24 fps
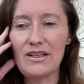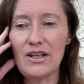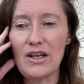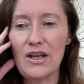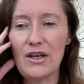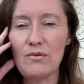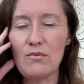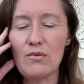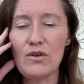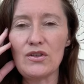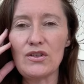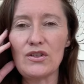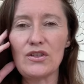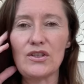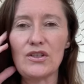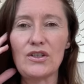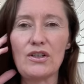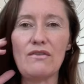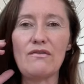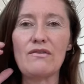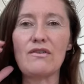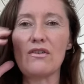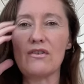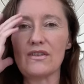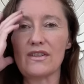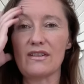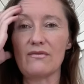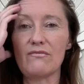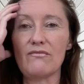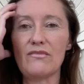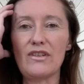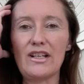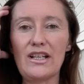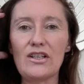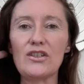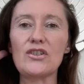once you've got
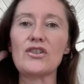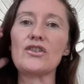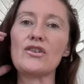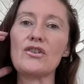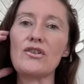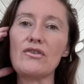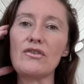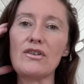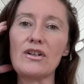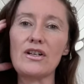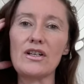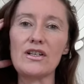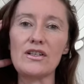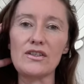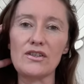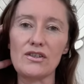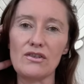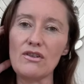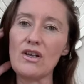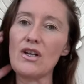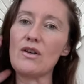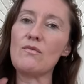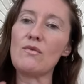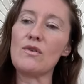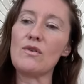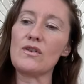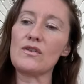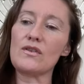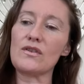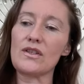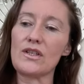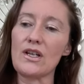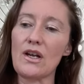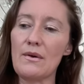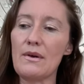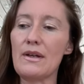some reassurance, you know what's
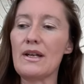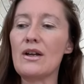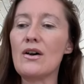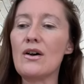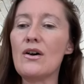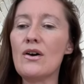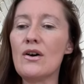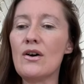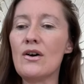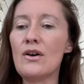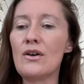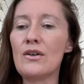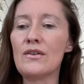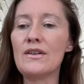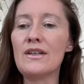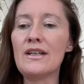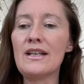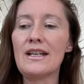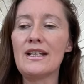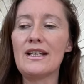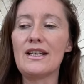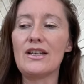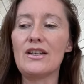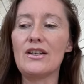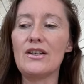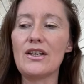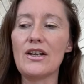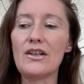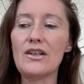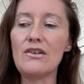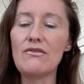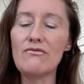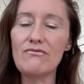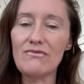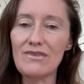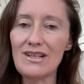going on,
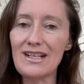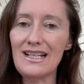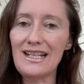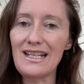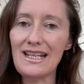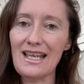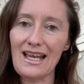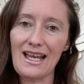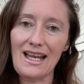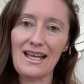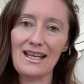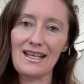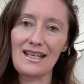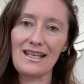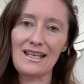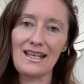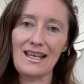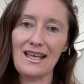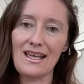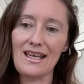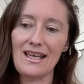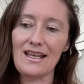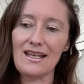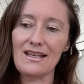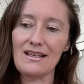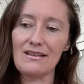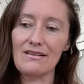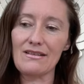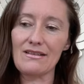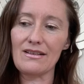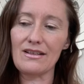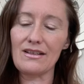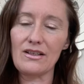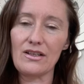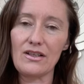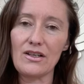you really can get,
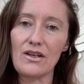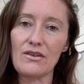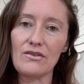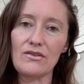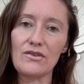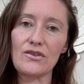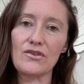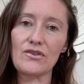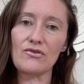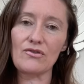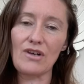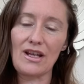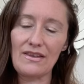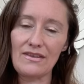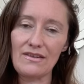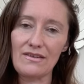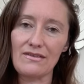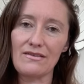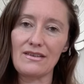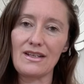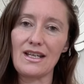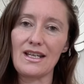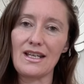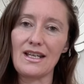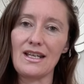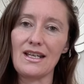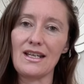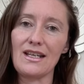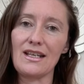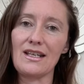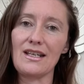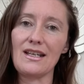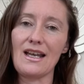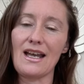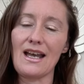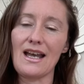
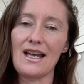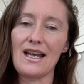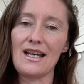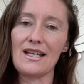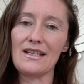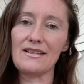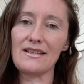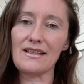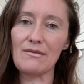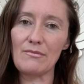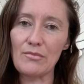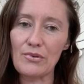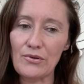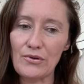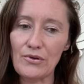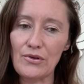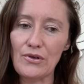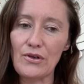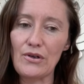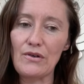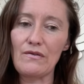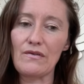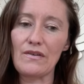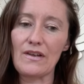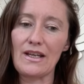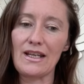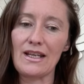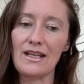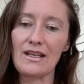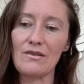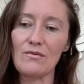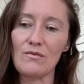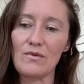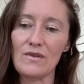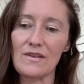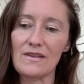strengthening and
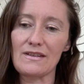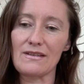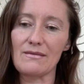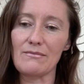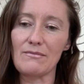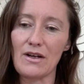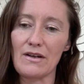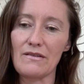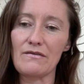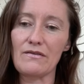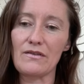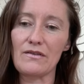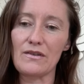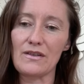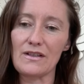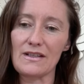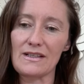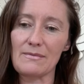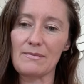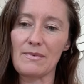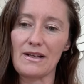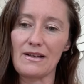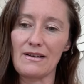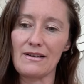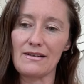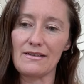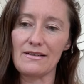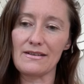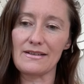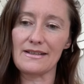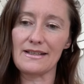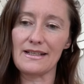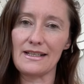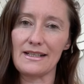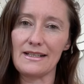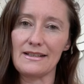improving with some mindfulness
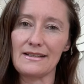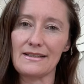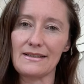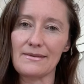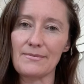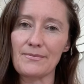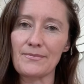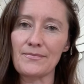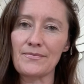Pilates.